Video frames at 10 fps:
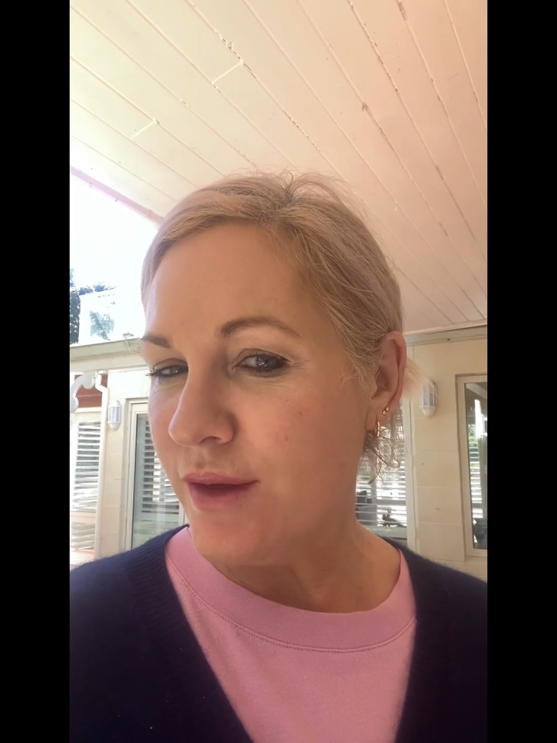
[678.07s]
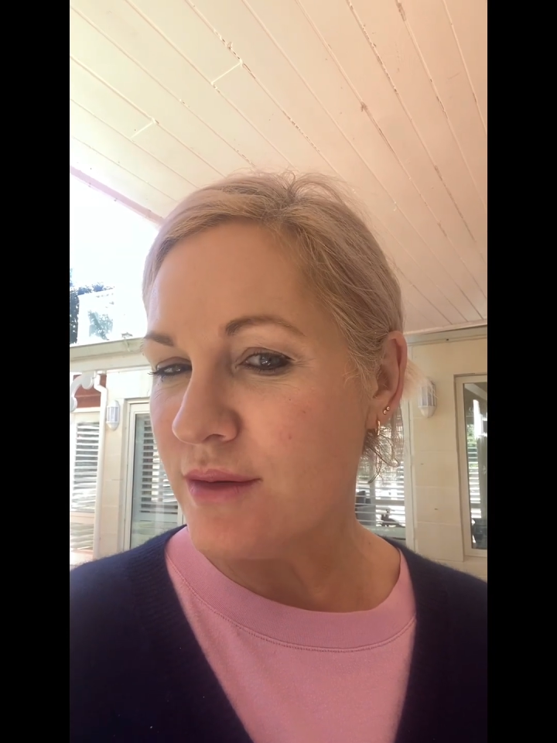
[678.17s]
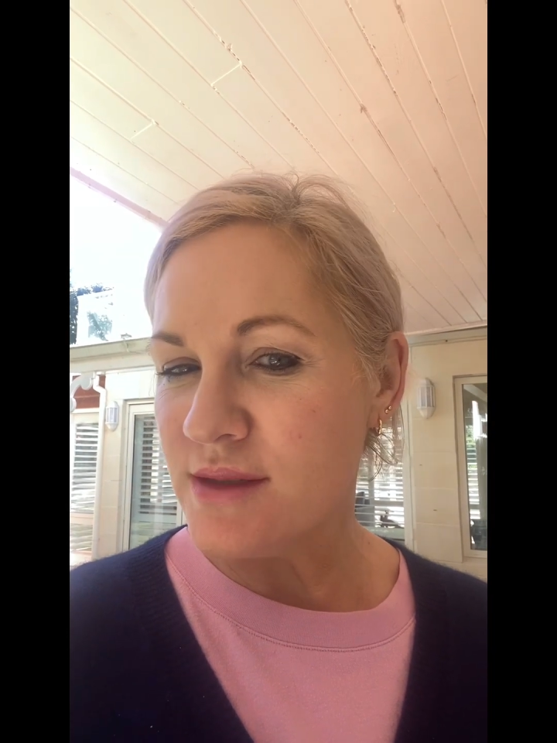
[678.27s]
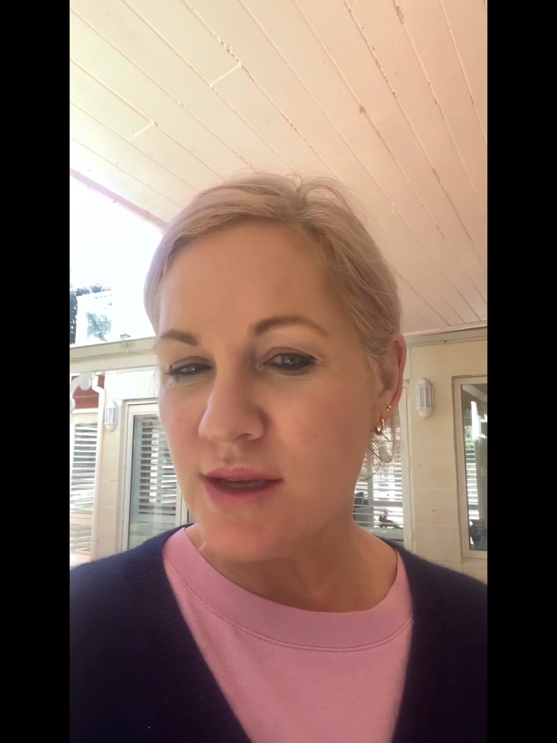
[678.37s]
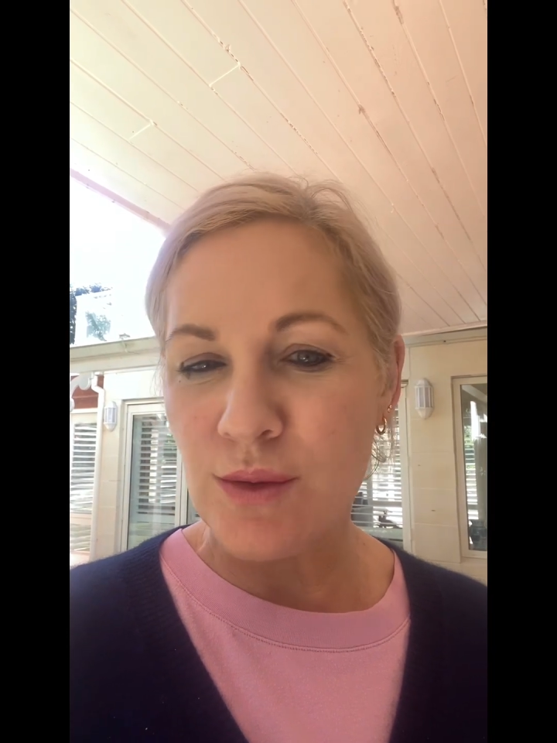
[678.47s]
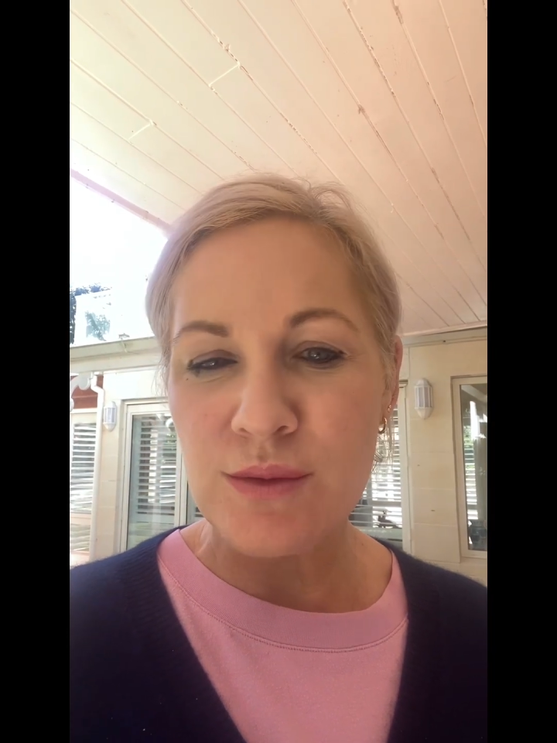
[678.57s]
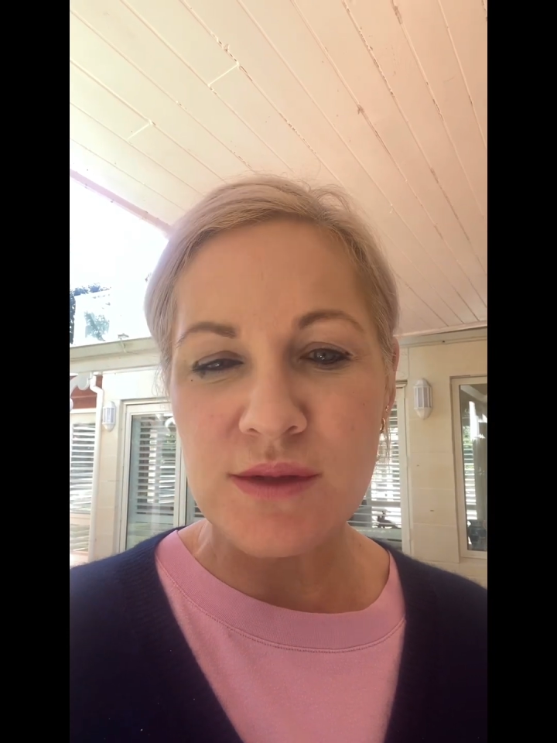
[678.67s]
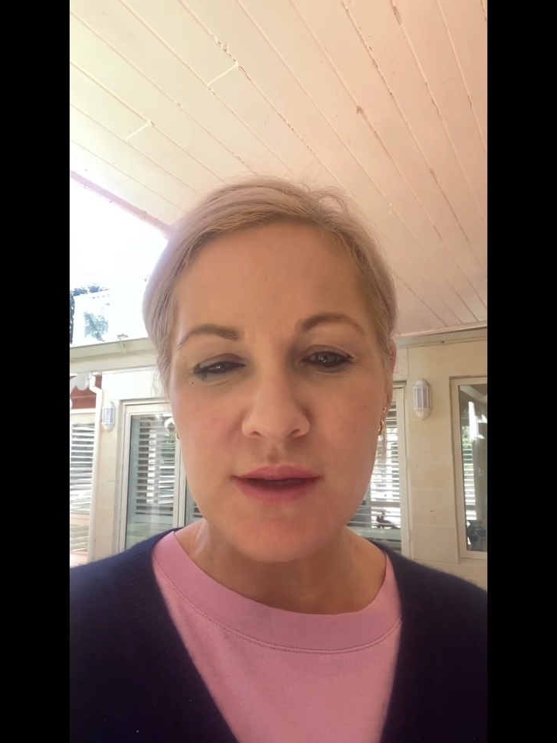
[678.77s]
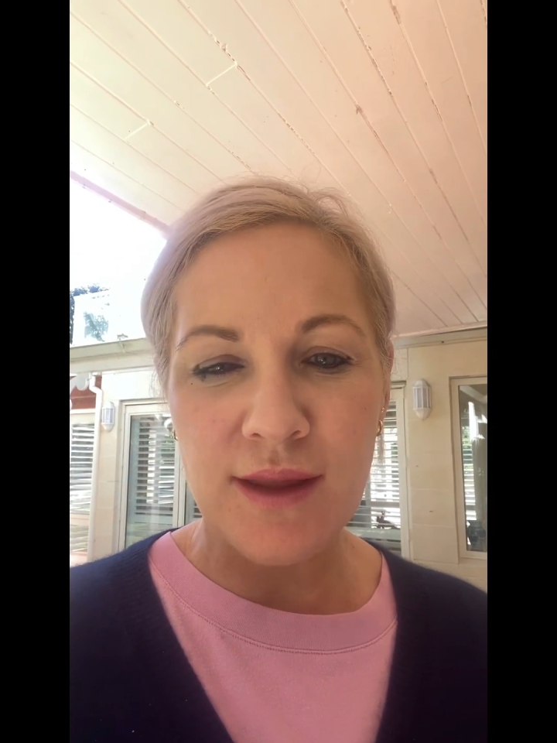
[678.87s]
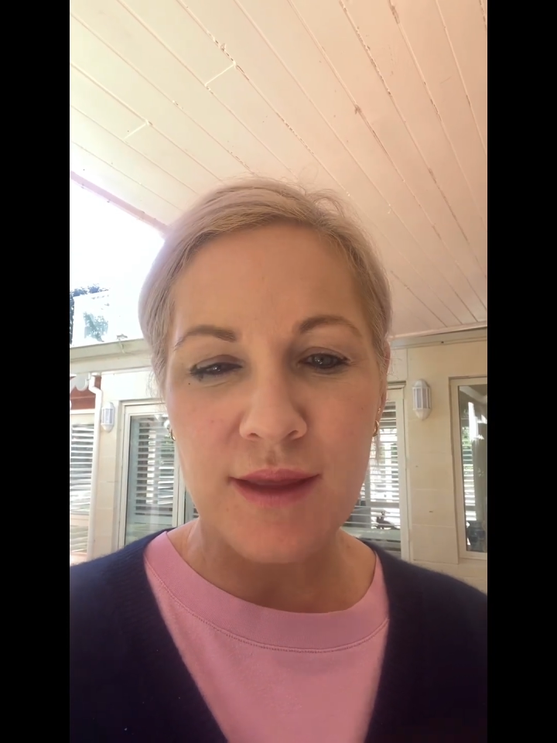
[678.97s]

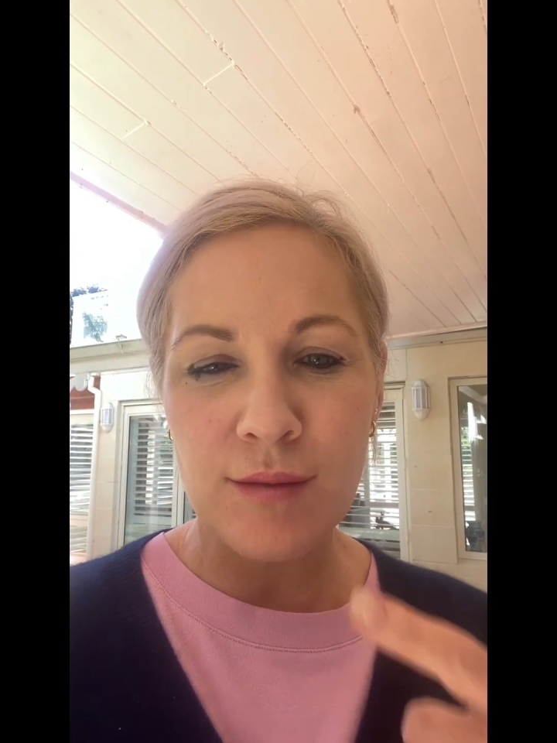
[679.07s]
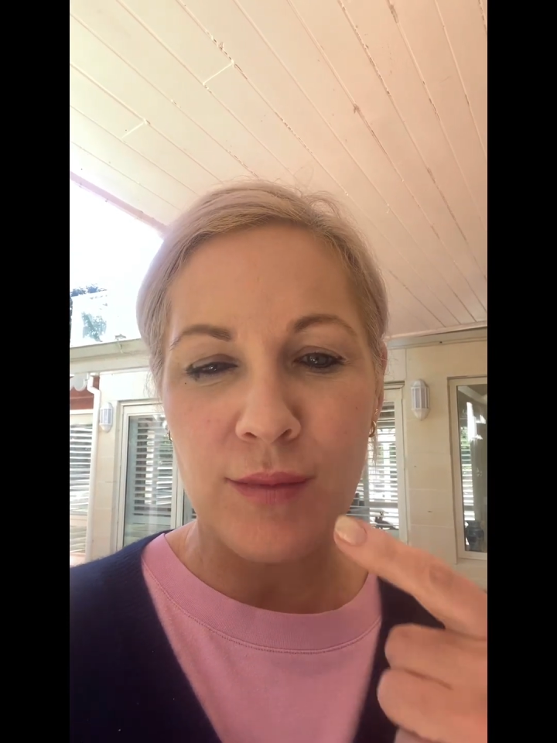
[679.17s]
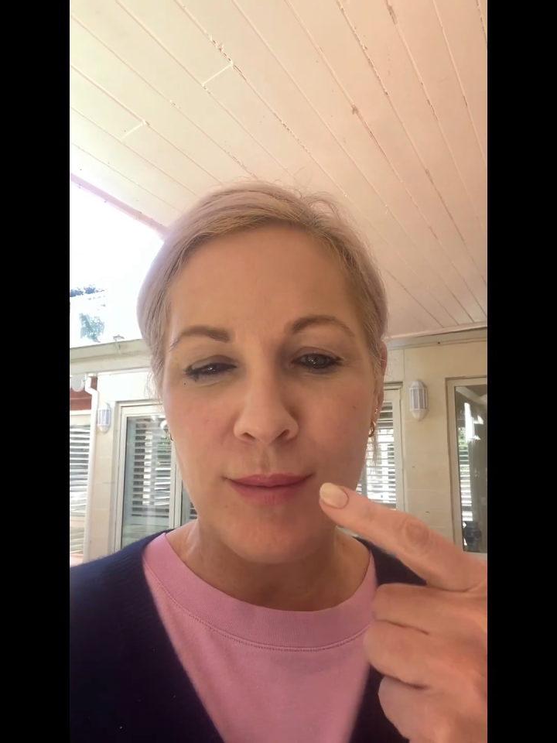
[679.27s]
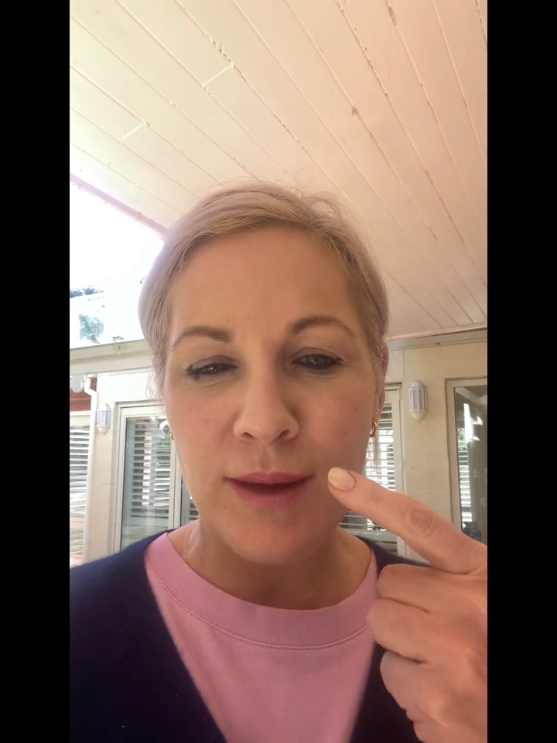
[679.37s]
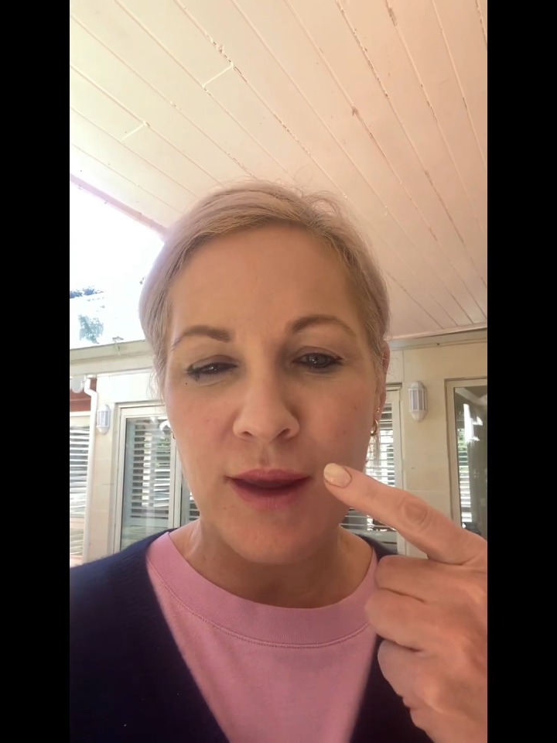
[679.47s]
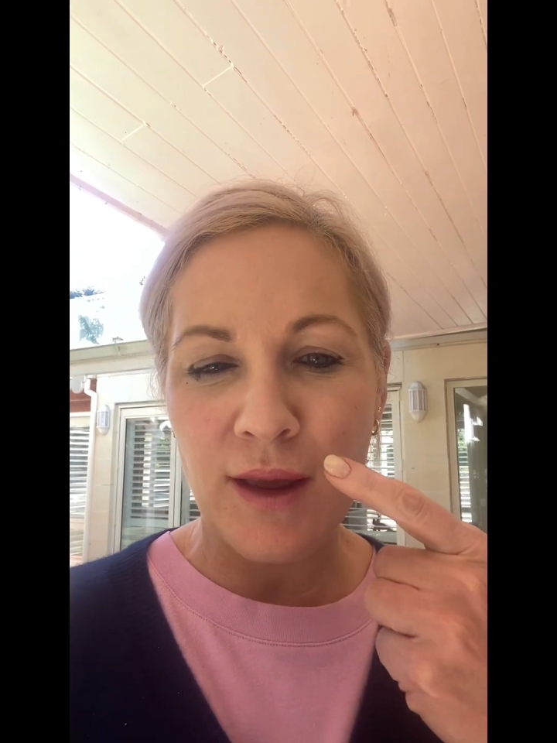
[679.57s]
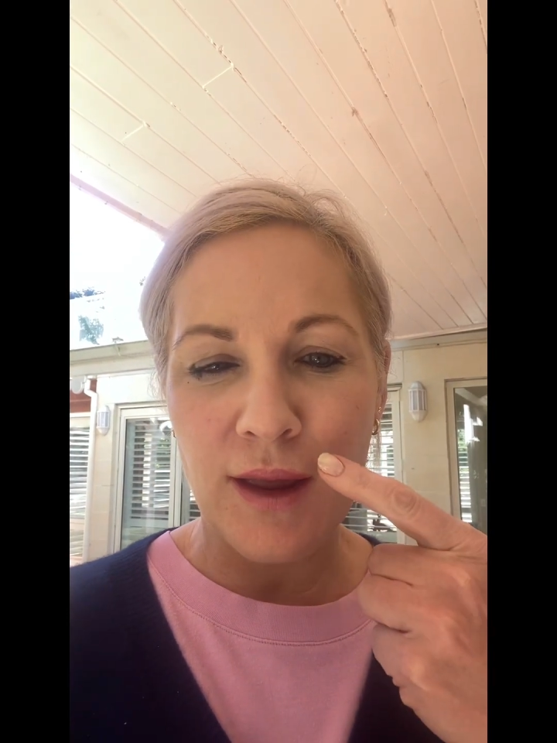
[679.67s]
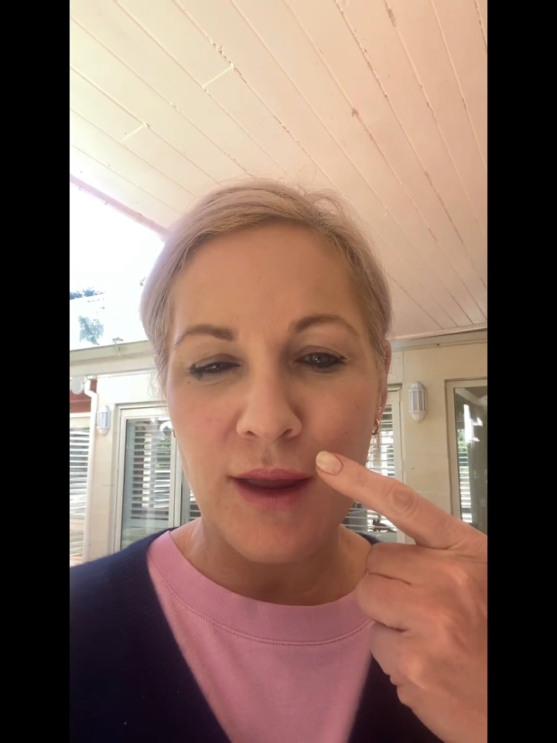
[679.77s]
results. I think maybe